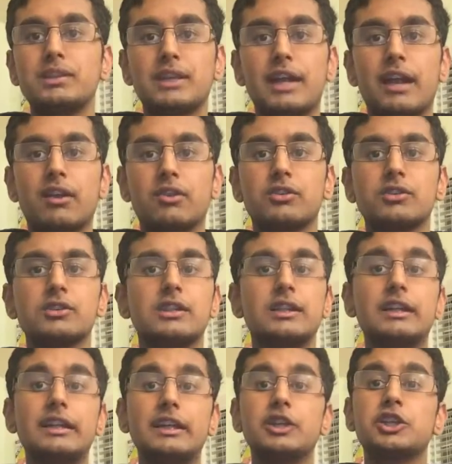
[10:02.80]
these characters,
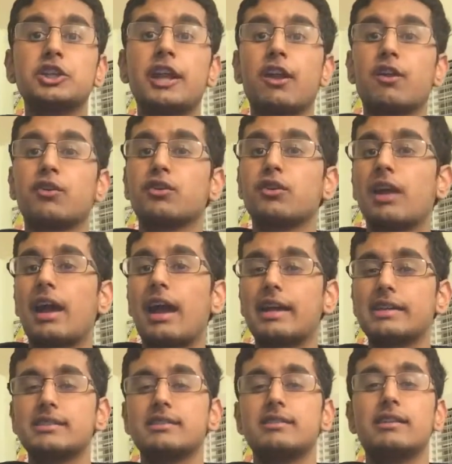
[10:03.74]
and each character
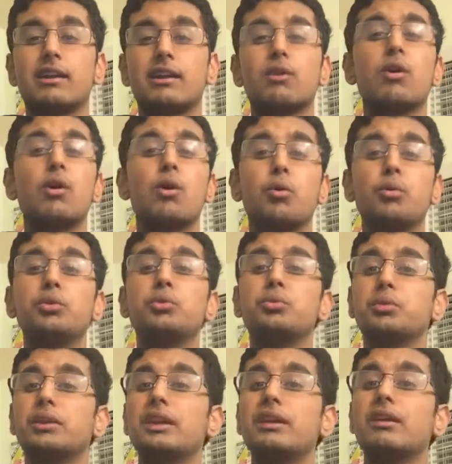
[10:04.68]
has their own
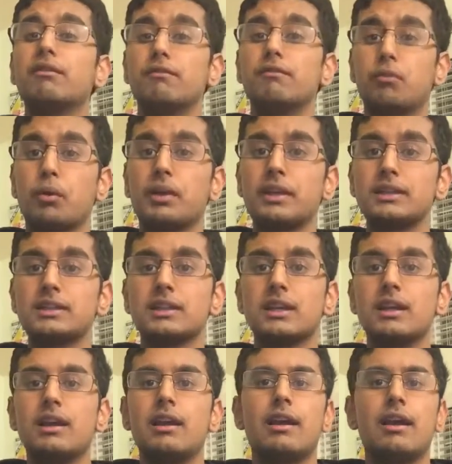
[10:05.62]
unique
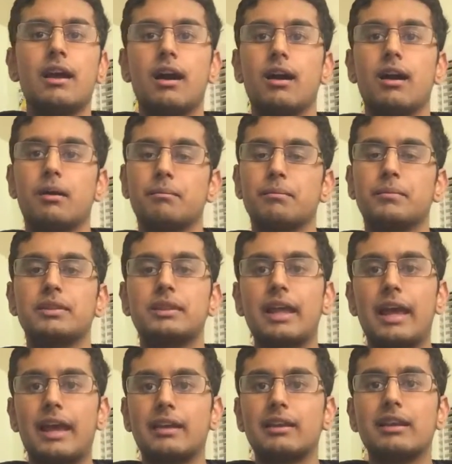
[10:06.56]
voice.
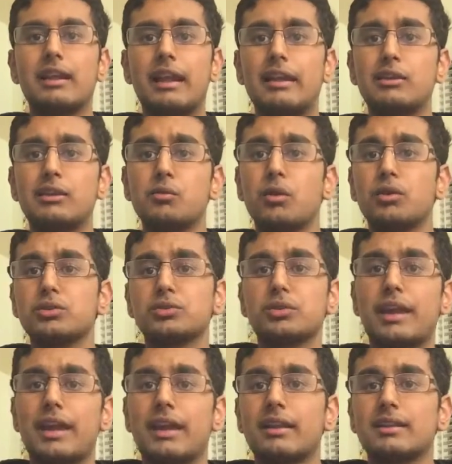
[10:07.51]
And you
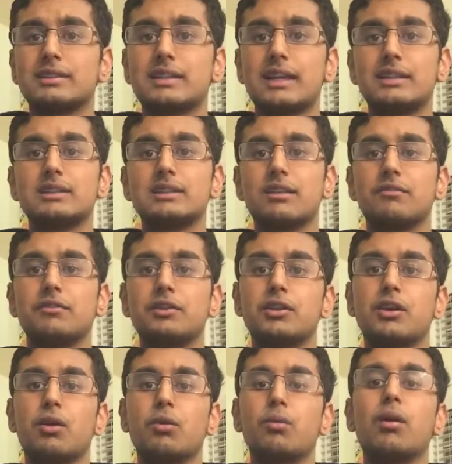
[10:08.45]
also get a sense of,
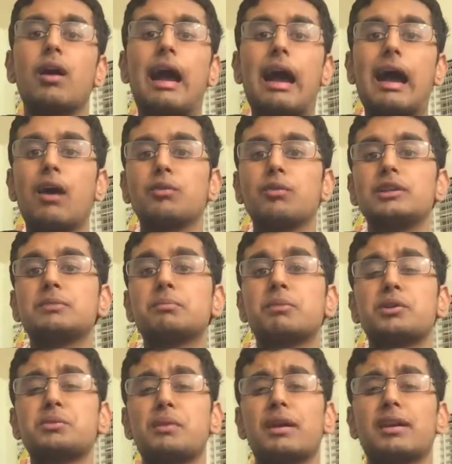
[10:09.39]
you know, how these
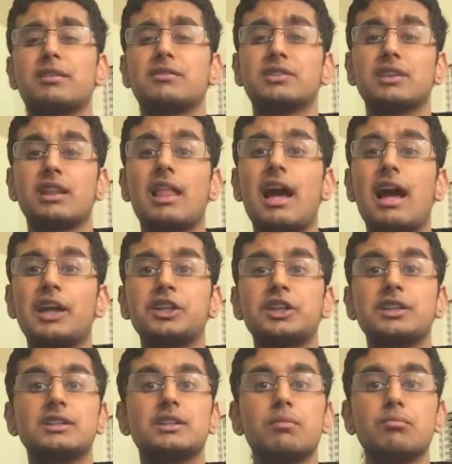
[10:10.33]
perspectives
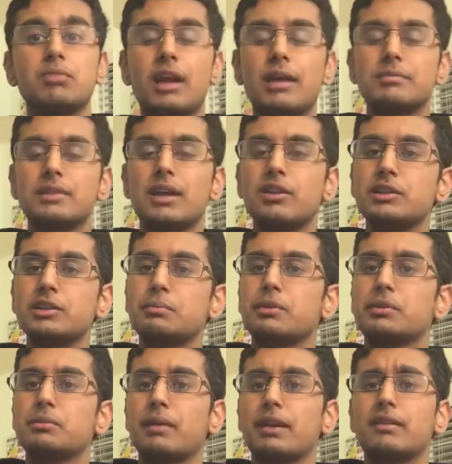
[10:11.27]
clash and sometimes how these
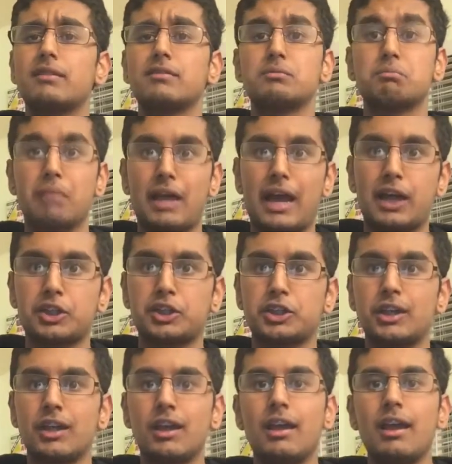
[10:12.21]
perspectives
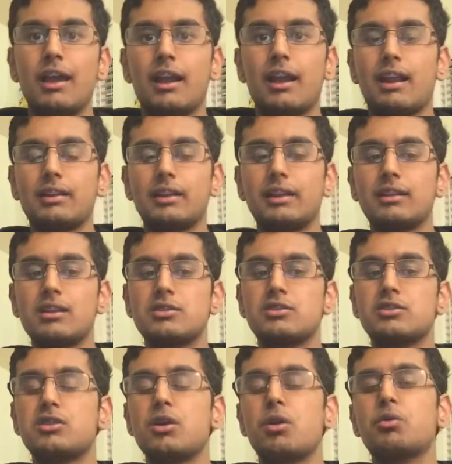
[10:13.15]
match. And I think
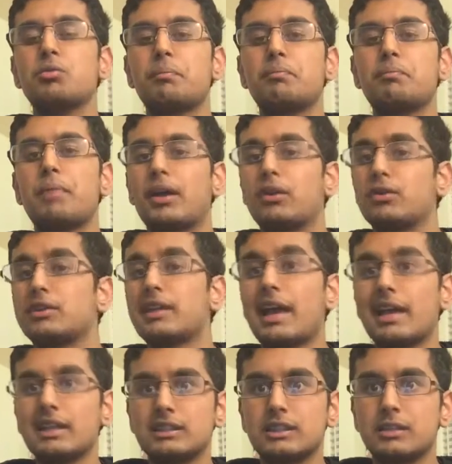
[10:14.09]
there's no better
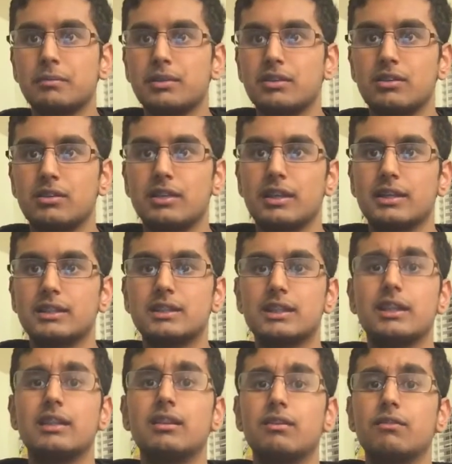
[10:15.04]
testament to
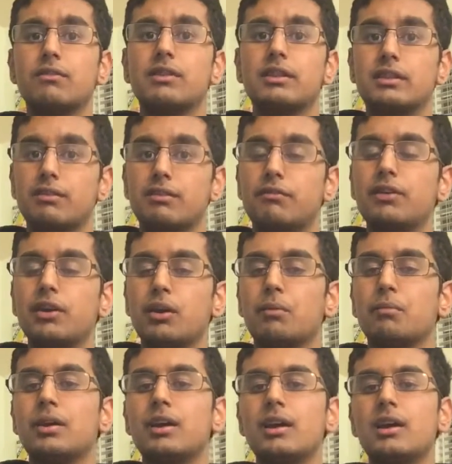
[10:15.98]
this in the
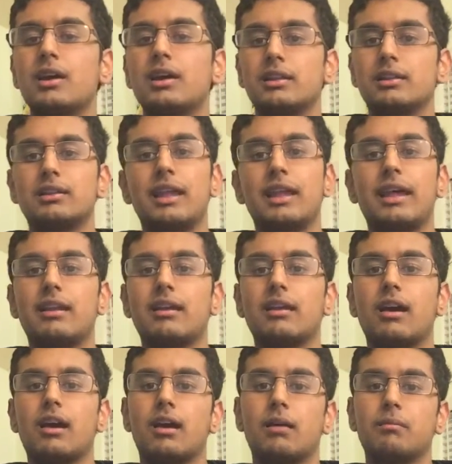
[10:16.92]
film
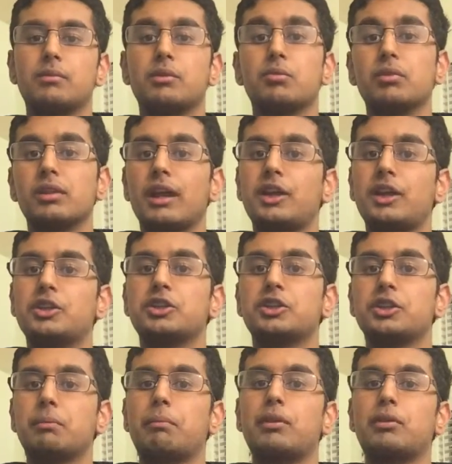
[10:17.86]
than the
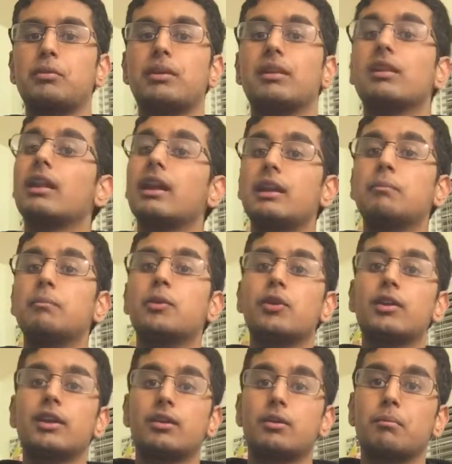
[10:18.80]
relationship between Lady
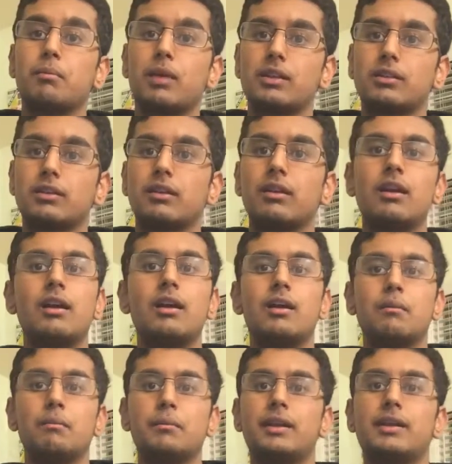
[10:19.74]
Bird and her mother.
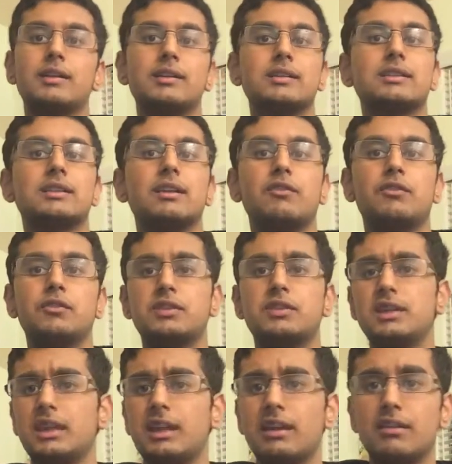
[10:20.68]
Because if you've
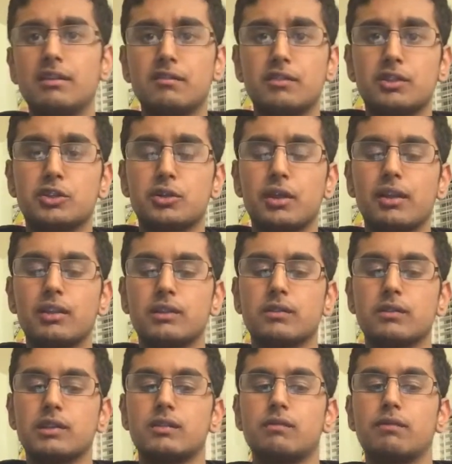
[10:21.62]
seen any of the
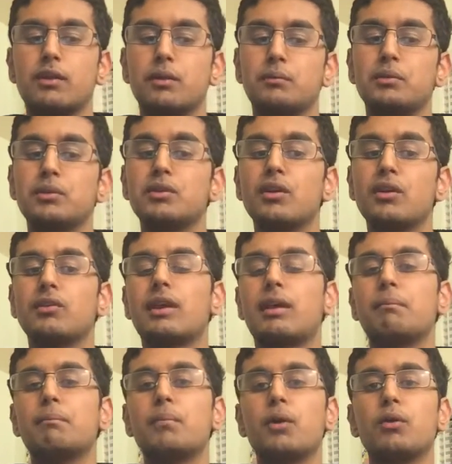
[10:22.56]
trailers for this film, you know
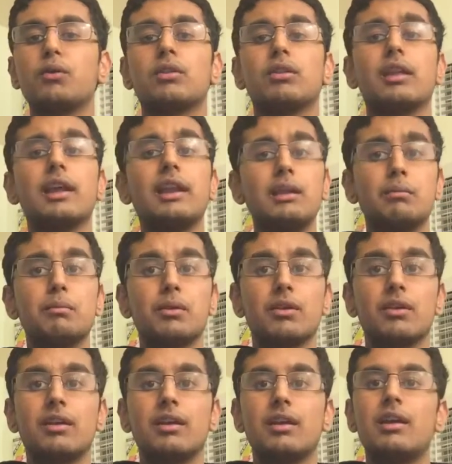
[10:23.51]
that both Lady
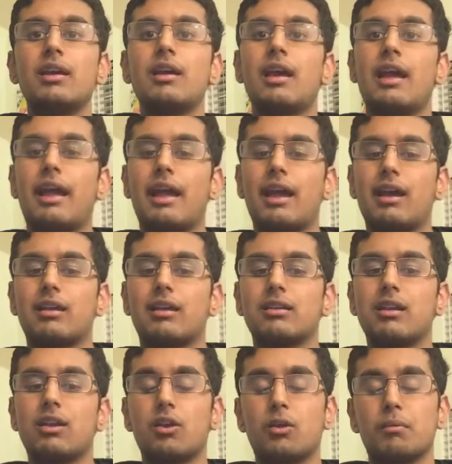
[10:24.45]
Bird
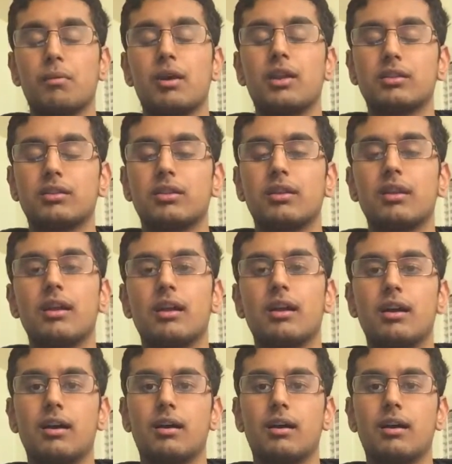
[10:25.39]
and her mother,